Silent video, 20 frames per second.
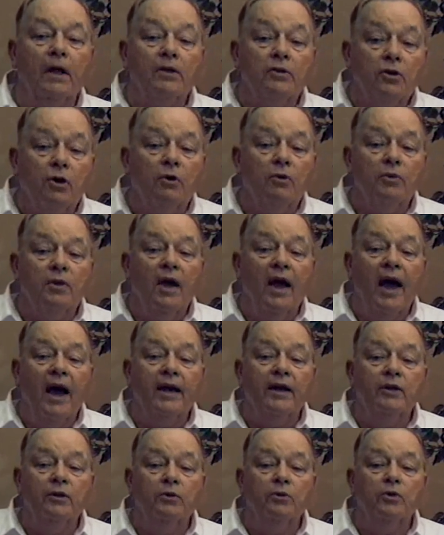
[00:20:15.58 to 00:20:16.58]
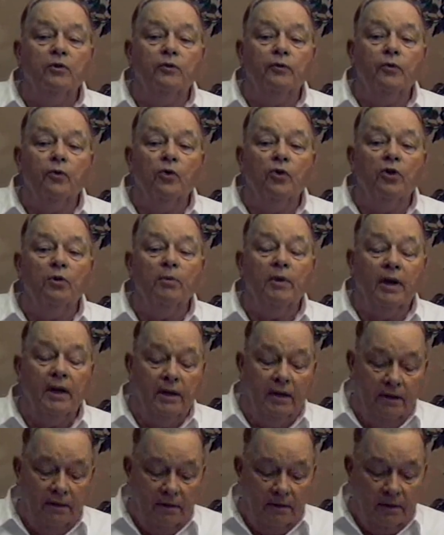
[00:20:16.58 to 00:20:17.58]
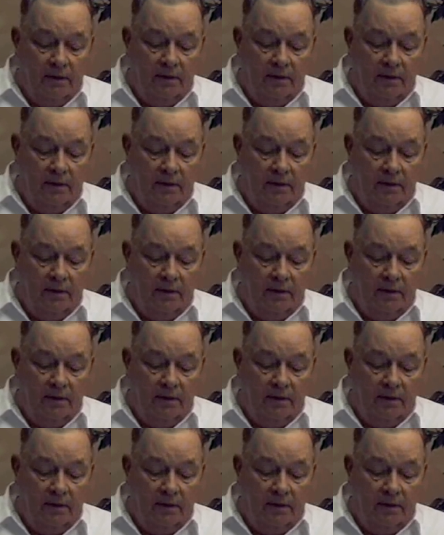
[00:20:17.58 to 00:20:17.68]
so you had a uniform and